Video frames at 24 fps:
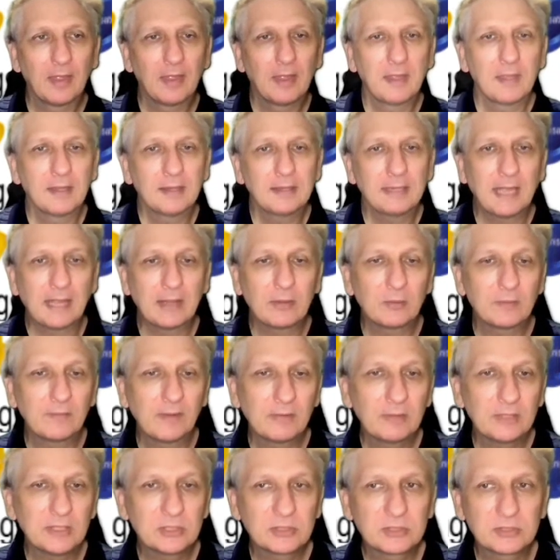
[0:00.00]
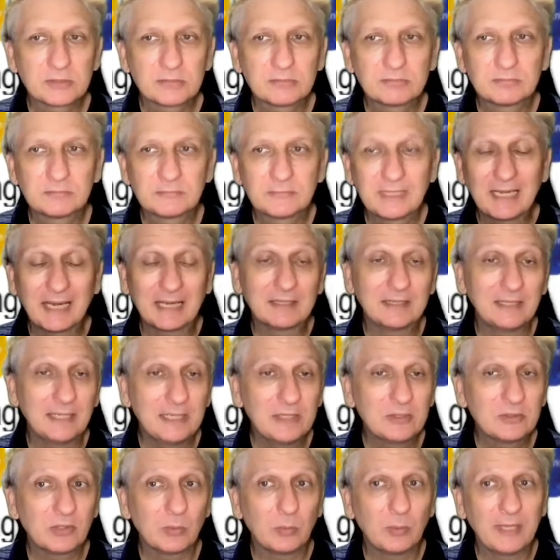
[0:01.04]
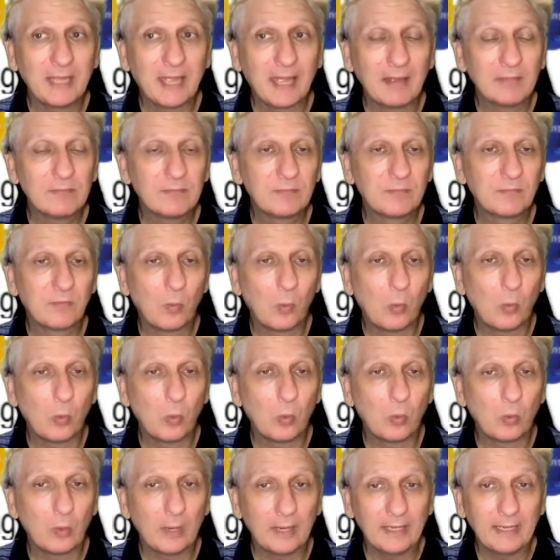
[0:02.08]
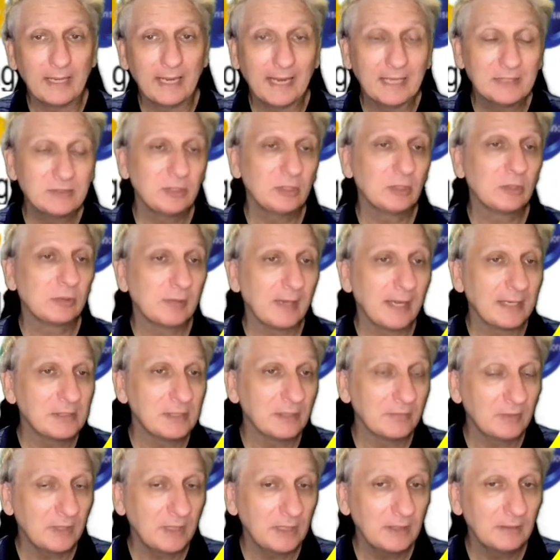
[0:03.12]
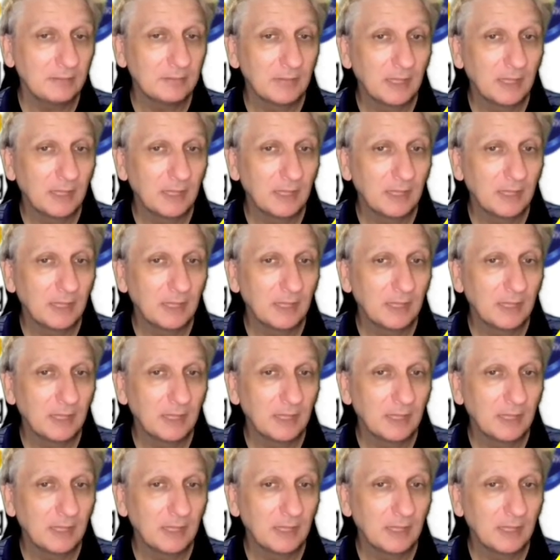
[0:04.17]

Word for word: Now, there are various techniques that we have for enhancing creativity.